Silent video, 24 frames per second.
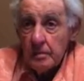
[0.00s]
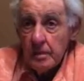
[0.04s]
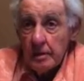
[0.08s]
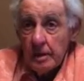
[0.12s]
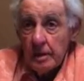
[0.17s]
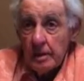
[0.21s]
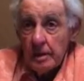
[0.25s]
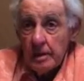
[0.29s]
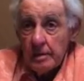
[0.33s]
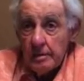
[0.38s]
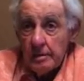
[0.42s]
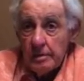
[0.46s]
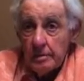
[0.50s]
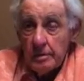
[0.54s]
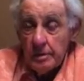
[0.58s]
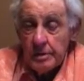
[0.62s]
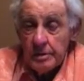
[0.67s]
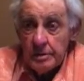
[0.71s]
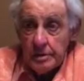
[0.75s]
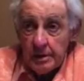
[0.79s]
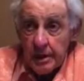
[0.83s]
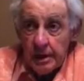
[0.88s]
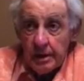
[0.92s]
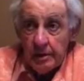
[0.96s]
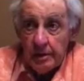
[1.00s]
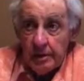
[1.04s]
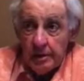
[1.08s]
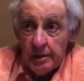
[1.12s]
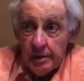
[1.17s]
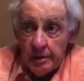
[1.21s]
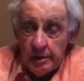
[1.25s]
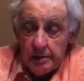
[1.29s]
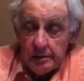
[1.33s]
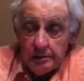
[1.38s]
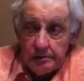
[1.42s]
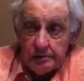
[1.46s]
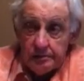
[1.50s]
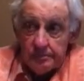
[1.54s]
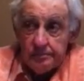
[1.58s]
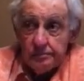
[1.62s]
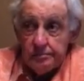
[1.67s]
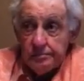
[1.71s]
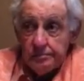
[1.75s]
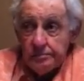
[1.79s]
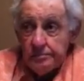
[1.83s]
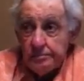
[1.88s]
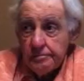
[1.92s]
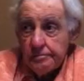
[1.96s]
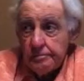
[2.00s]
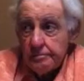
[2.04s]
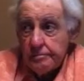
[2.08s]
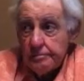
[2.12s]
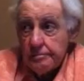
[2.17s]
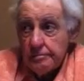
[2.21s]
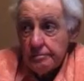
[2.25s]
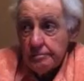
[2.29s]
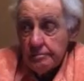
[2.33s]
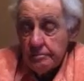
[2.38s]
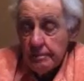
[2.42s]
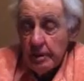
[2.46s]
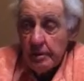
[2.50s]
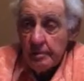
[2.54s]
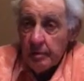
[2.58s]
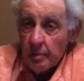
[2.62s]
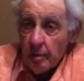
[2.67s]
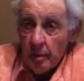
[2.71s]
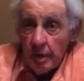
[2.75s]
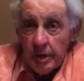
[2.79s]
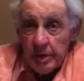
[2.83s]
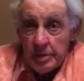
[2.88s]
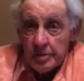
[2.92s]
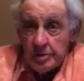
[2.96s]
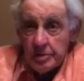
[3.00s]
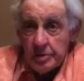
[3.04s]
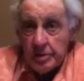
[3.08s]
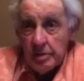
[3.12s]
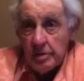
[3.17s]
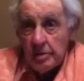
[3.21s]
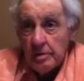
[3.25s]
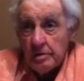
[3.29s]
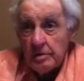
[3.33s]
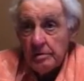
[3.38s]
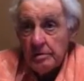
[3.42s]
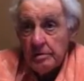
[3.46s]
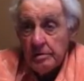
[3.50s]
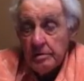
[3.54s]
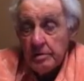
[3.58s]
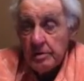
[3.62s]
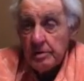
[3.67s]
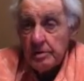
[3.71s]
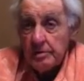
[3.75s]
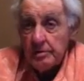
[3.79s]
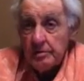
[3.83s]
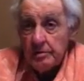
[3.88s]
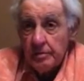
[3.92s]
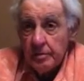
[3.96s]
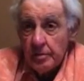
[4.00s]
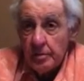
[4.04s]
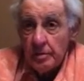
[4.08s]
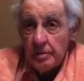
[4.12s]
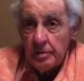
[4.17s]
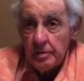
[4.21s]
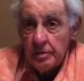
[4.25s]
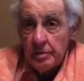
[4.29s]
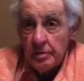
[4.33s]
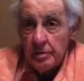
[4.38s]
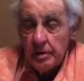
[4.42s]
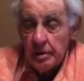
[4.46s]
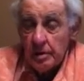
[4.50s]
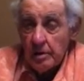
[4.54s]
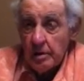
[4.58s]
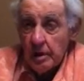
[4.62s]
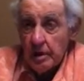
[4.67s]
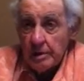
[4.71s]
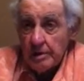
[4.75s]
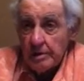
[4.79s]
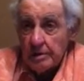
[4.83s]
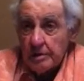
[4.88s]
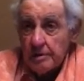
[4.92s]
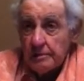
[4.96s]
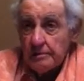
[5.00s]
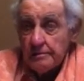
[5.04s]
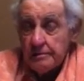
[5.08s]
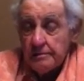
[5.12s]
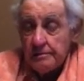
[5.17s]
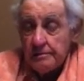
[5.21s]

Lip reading: And we stayed there maybe a week or so, went to the funeral and all that stuff.